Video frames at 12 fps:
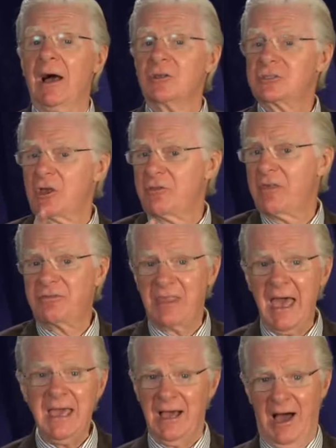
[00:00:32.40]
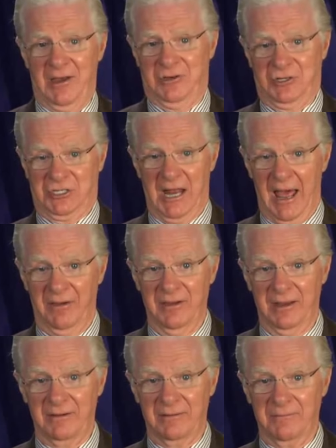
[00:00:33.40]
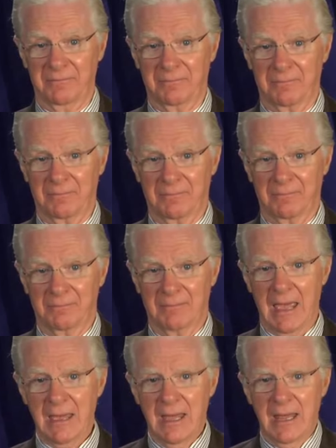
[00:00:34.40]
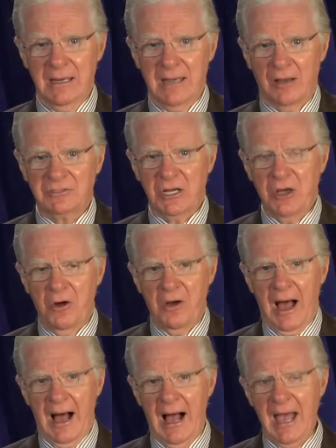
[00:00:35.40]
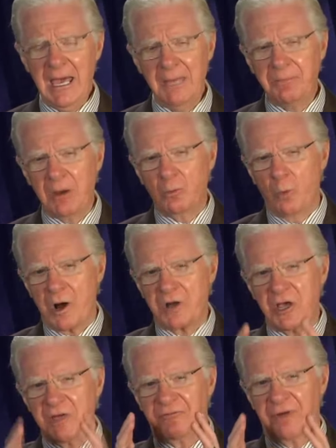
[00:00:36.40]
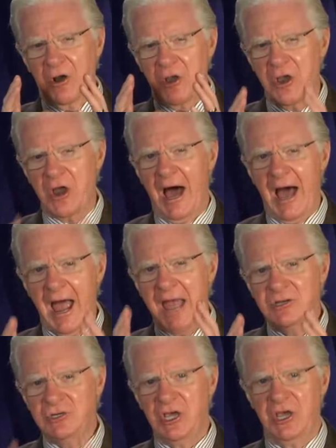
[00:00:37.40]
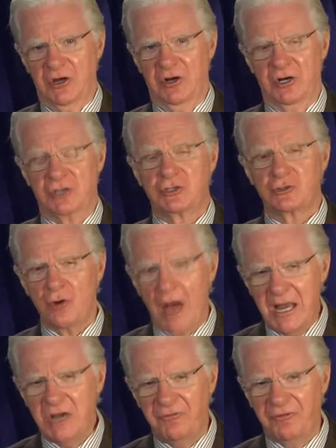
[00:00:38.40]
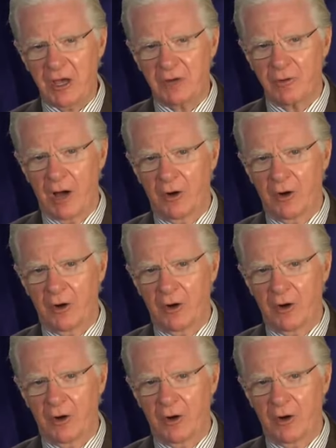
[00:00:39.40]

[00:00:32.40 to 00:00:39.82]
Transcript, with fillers: else so that they understand it. Now, you know, I had been working for nine years trying to figure